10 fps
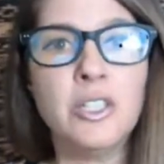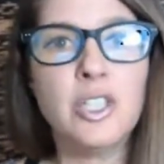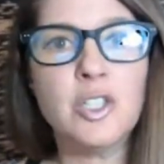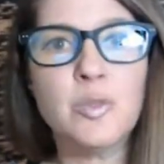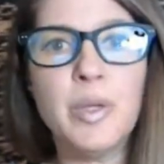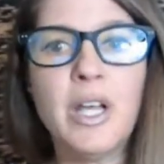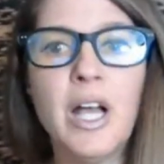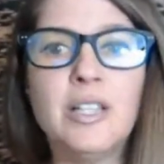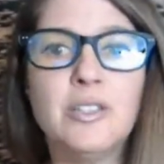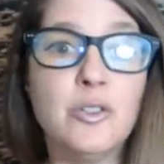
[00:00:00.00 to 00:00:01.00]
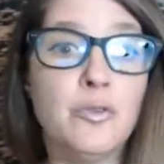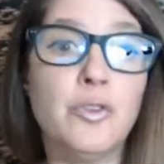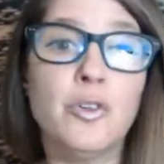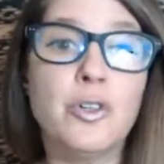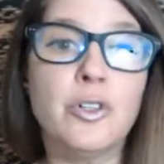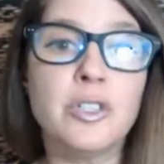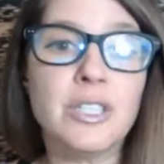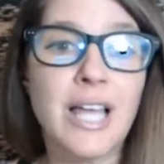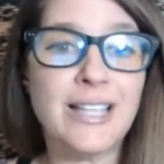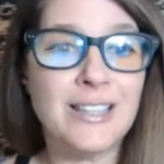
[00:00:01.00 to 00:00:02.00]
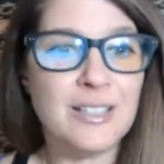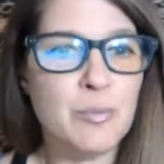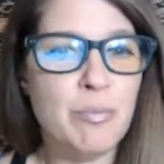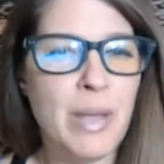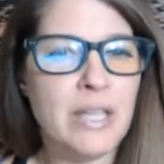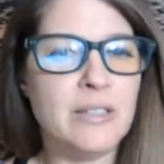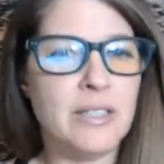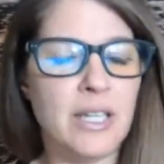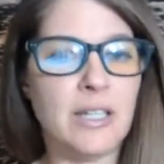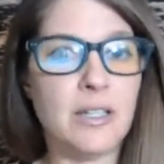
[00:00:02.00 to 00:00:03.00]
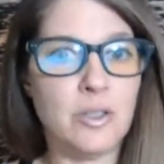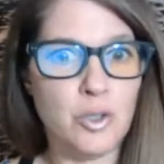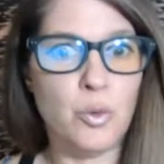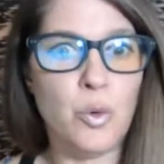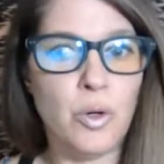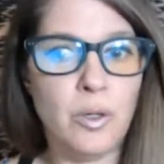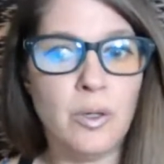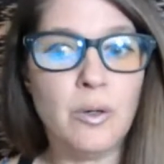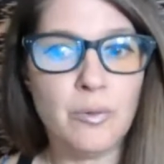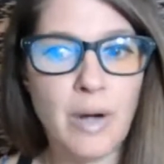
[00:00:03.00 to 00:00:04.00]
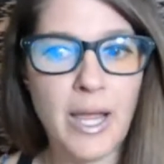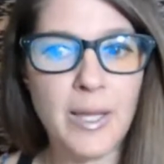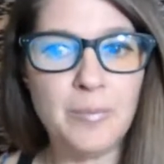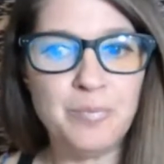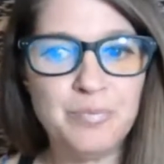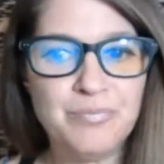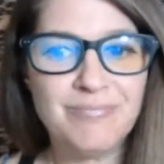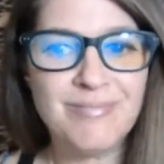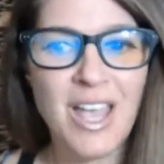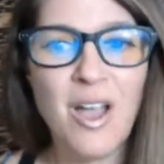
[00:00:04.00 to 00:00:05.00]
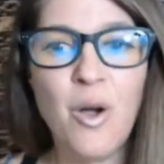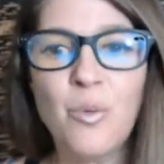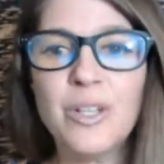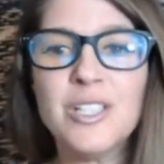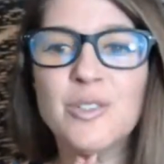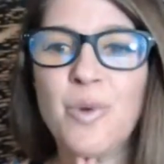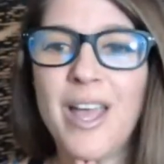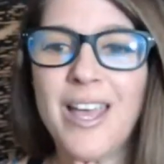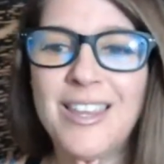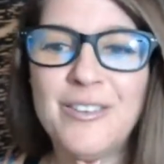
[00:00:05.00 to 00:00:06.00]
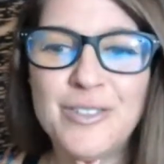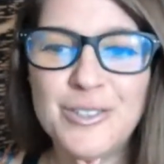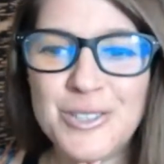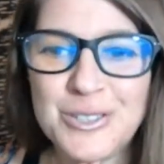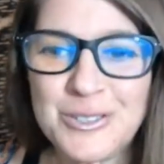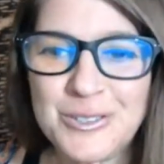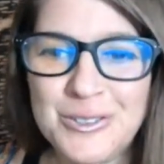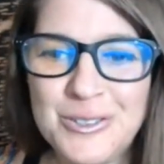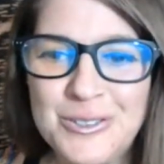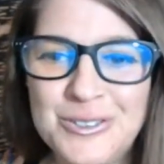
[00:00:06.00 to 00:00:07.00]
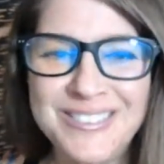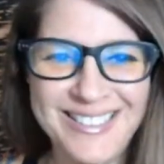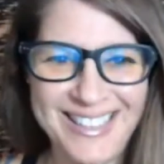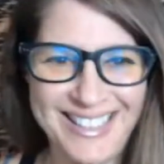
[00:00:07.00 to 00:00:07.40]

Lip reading: just because you've learned like this basic tool, right? Which is why I love you too.